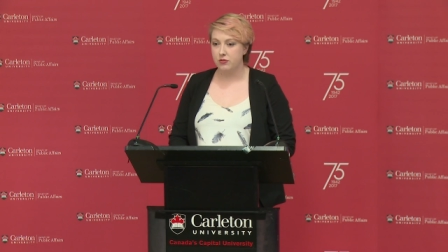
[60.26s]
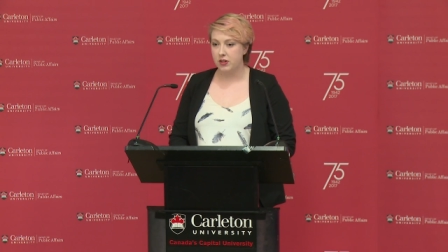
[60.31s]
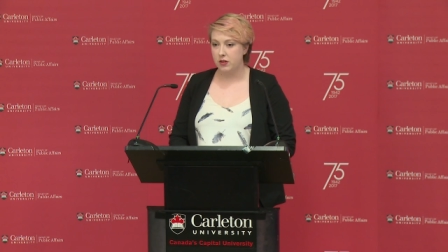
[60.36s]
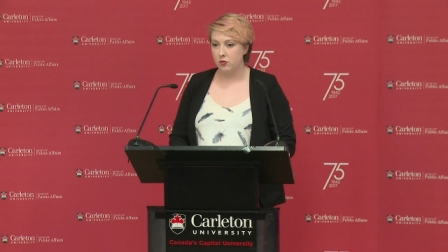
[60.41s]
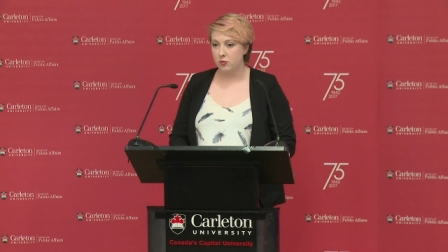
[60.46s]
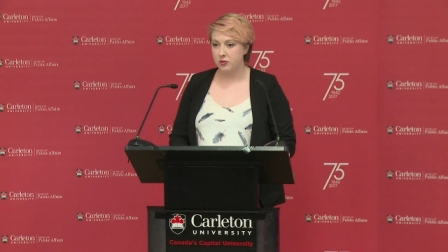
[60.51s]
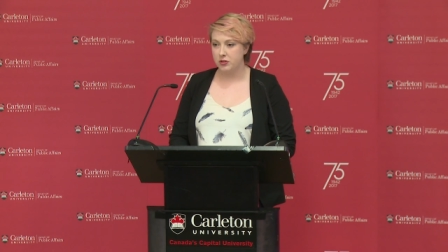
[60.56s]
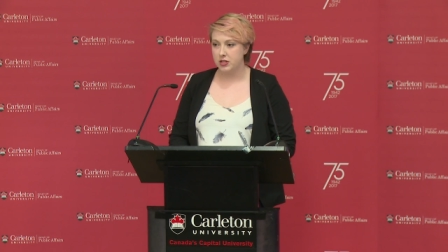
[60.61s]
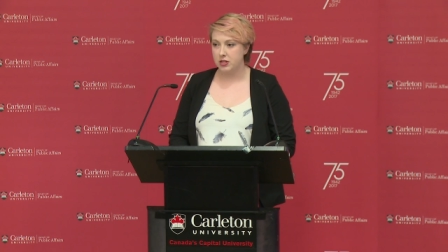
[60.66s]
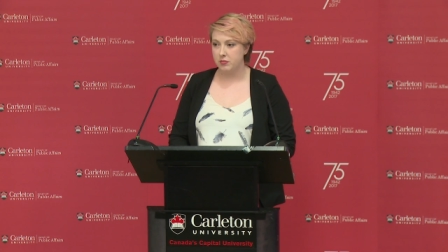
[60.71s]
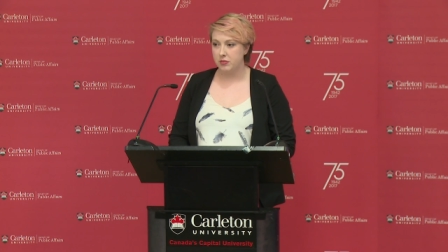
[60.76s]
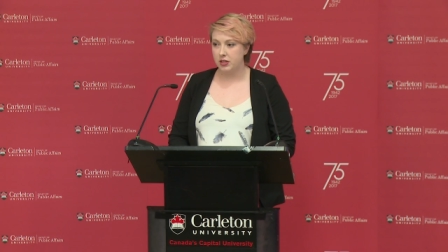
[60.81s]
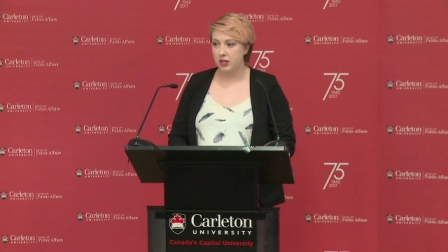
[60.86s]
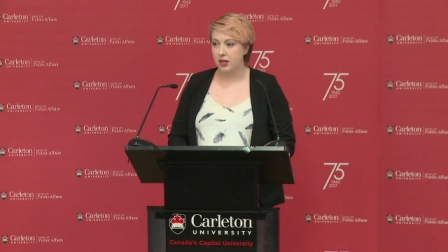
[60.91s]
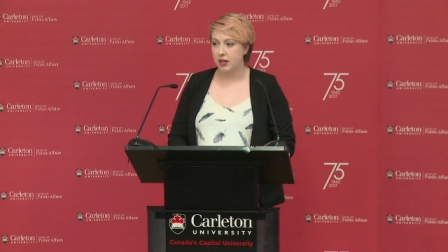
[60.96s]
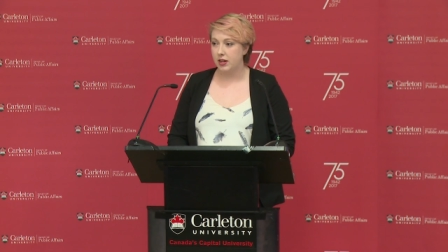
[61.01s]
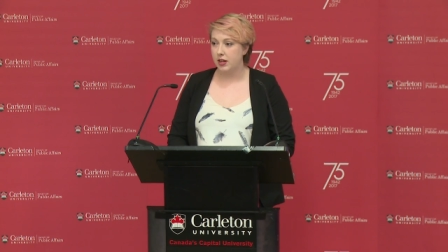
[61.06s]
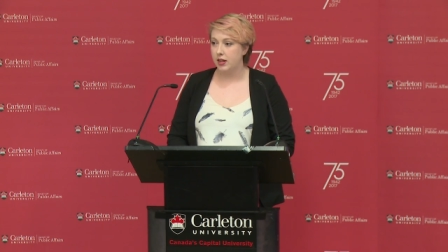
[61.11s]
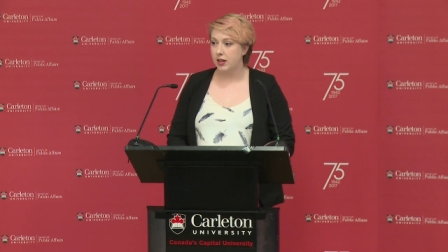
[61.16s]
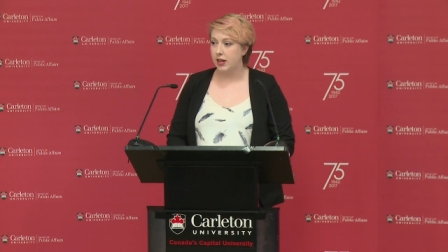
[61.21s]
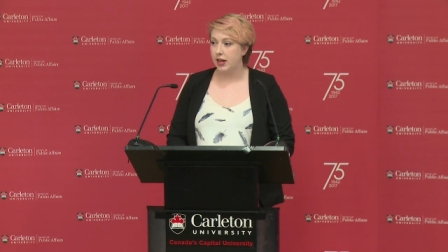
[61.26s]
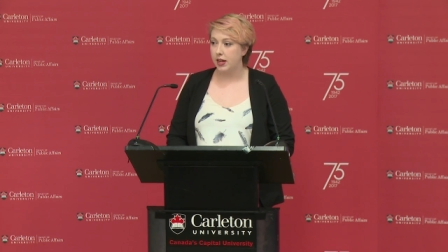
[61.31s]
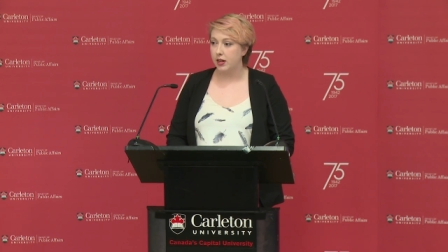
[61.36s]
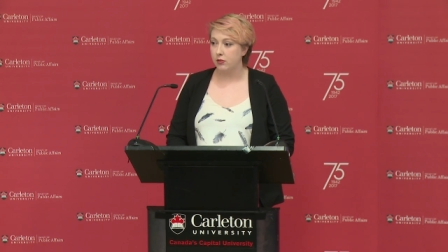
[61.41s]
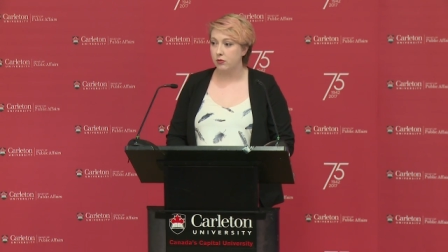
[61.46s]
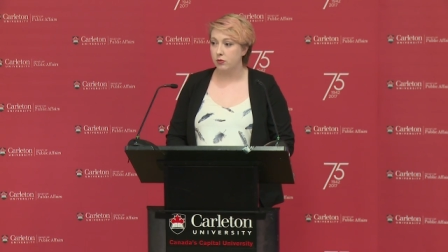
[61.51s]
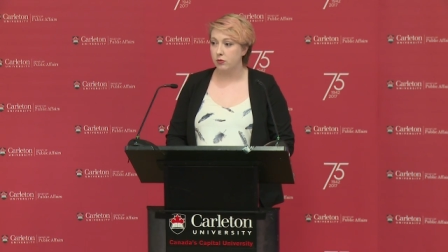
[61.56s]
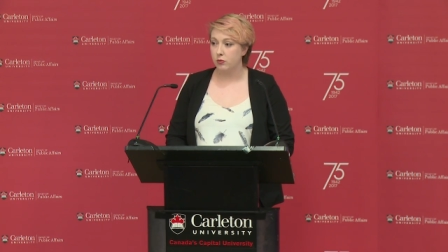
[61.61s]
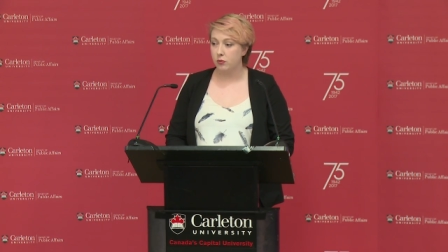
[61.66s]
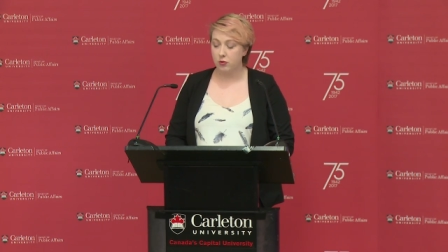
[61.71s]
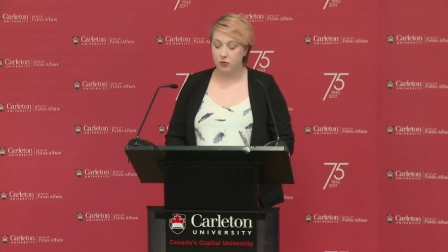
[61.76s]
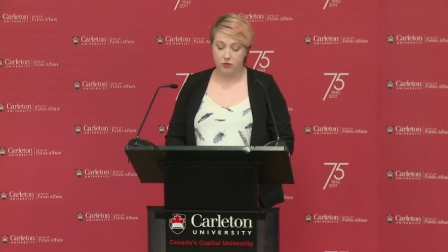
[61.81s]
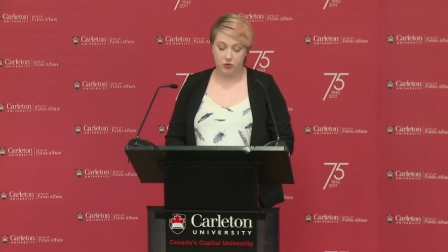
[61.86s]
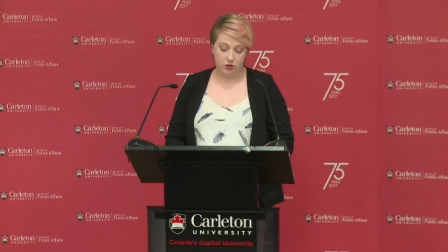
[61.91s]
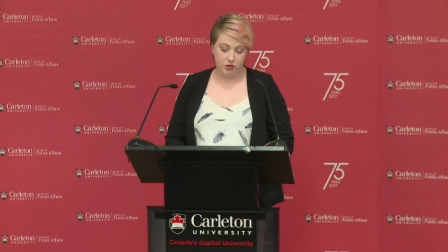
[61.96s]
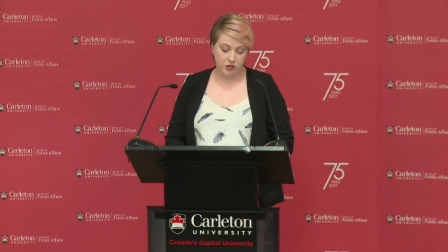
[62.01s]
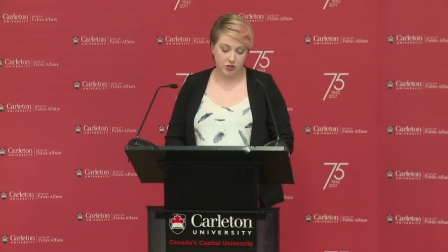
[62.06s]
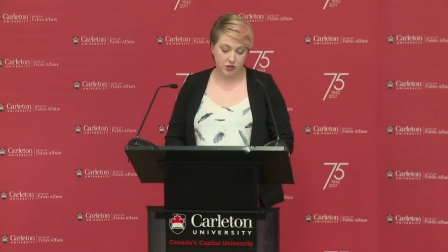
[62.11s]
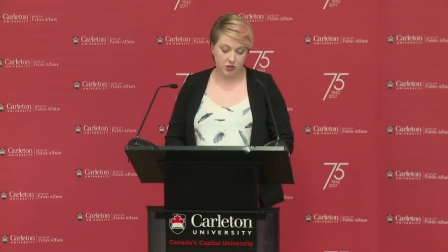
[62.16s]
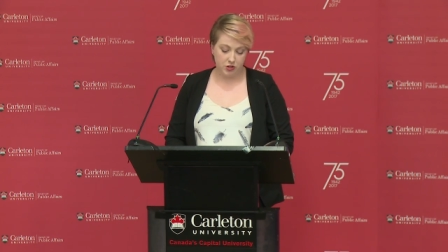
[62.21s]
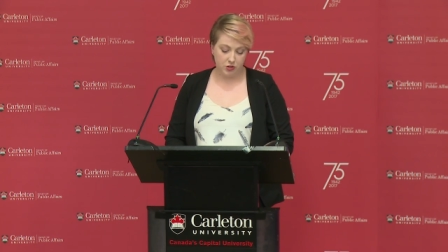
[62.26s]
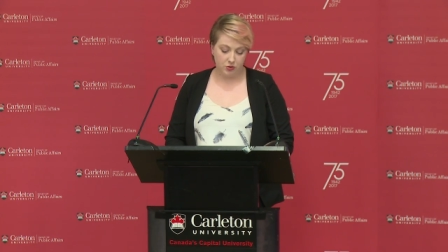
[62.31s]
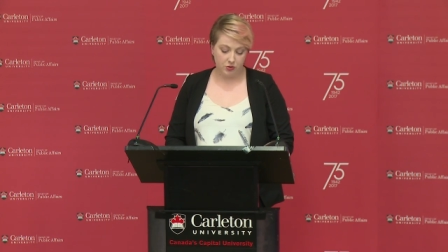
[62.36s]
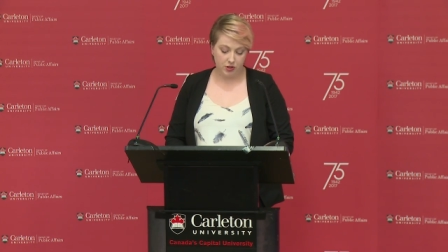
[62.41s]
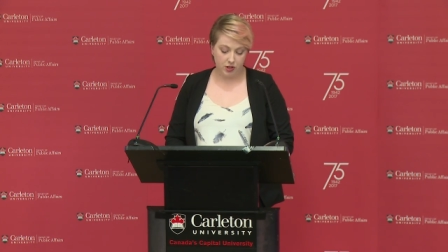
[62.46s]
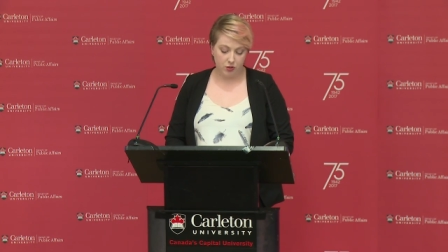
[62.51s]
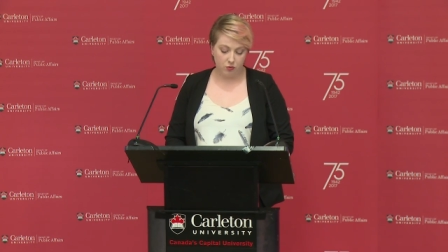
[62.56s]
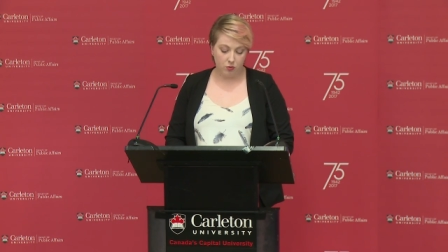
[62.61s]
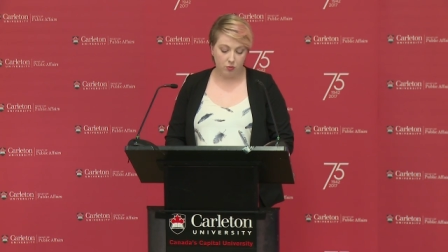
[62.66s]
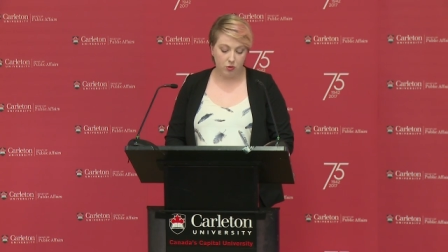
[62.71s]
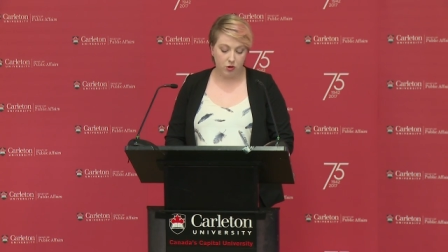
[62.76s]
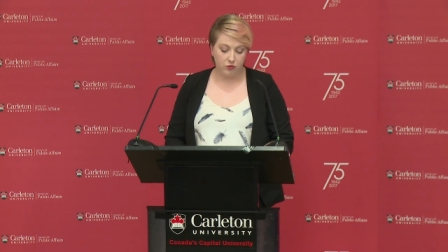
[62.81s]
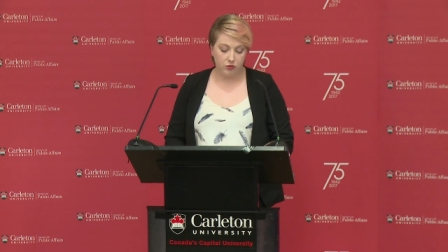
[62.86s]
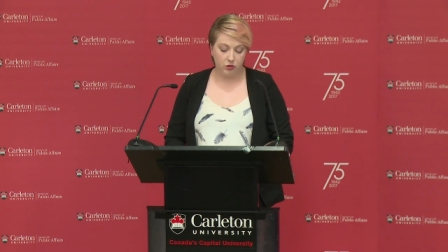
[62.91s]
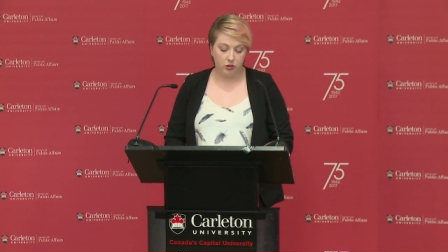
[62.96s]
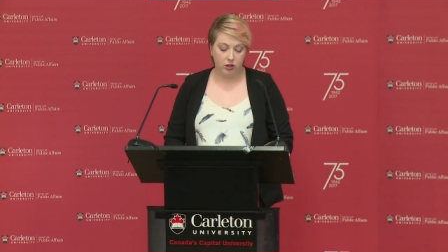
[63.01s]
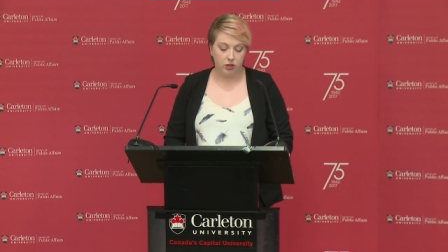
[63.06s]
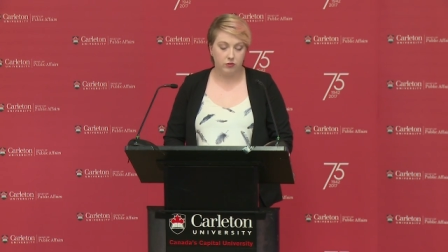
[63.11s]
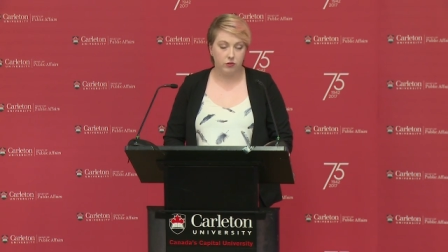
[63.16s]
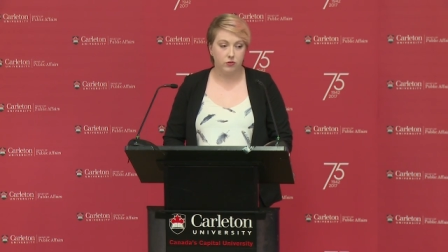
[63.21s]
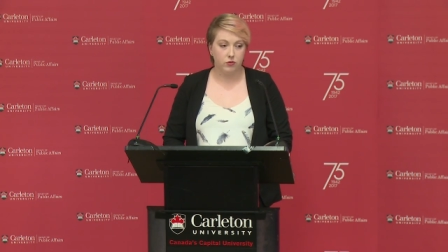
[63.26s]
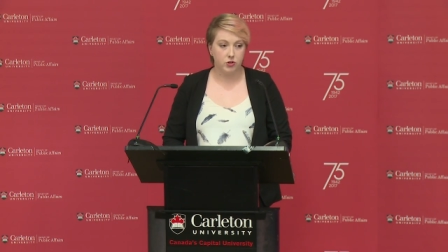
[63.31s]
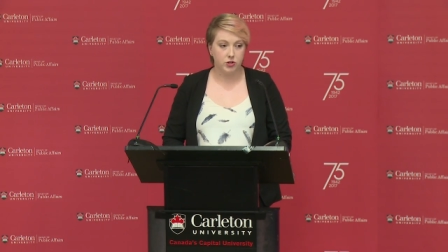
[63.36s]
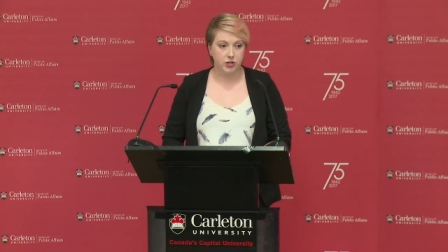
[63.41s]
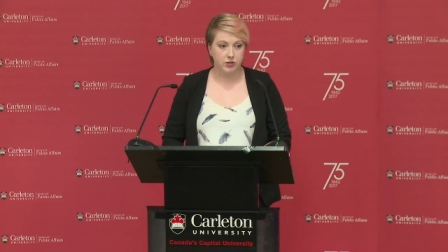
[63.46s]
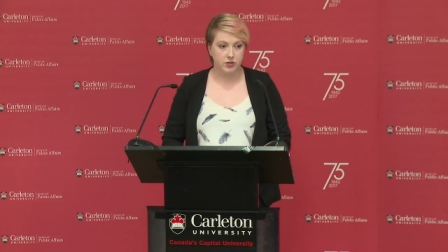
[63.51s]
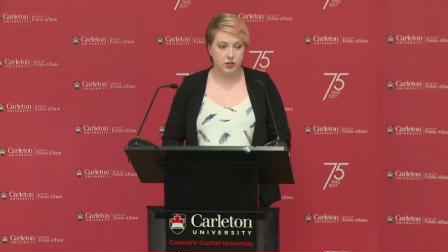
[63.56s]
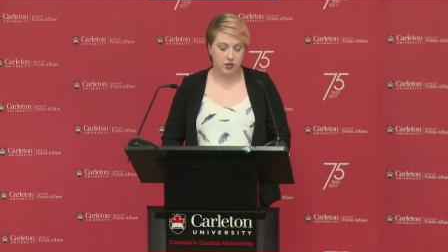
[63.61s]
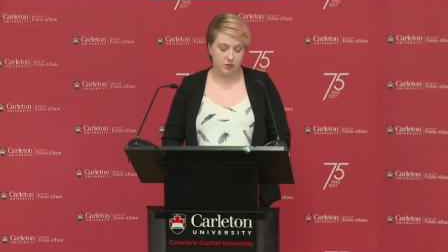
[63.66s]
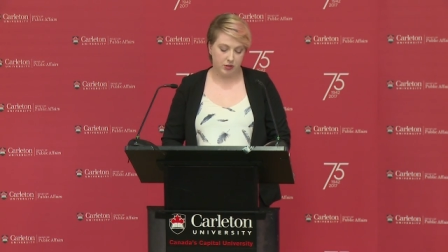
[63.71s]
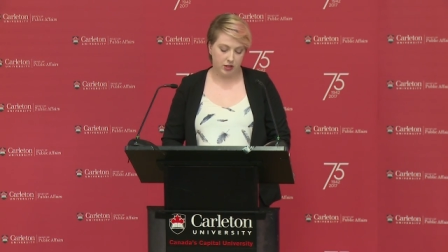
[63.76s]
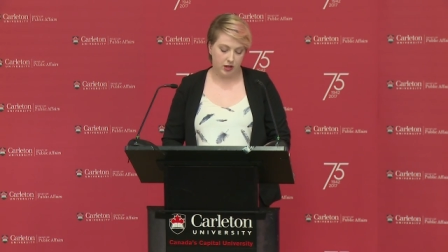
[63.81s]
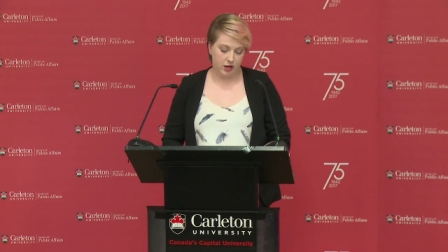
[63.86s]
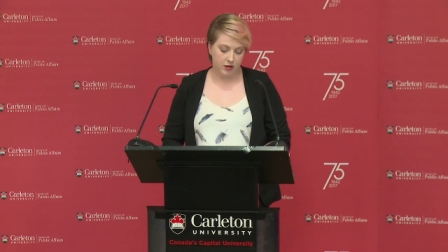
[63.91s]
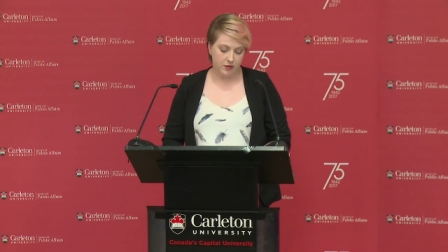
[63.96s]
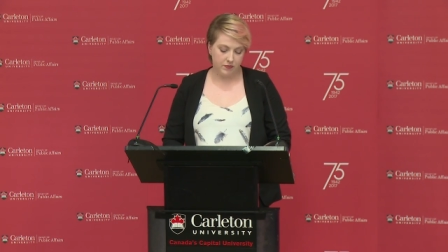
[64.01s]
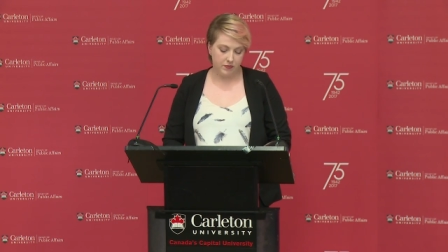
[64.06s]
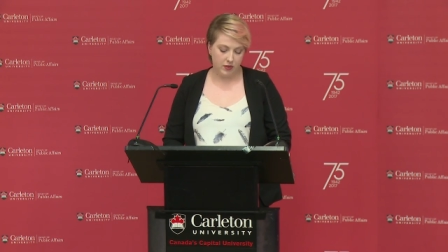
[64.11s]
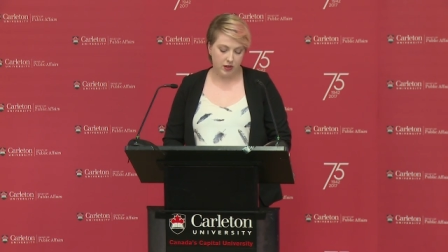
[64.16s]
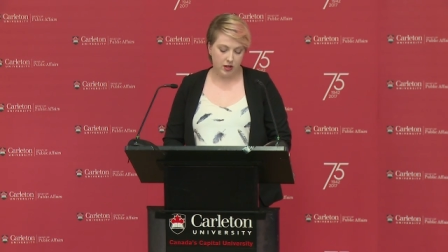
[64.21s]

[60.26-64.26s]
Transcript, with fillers: of favorable stimuli and negative refers to the removal of aversive stimuli.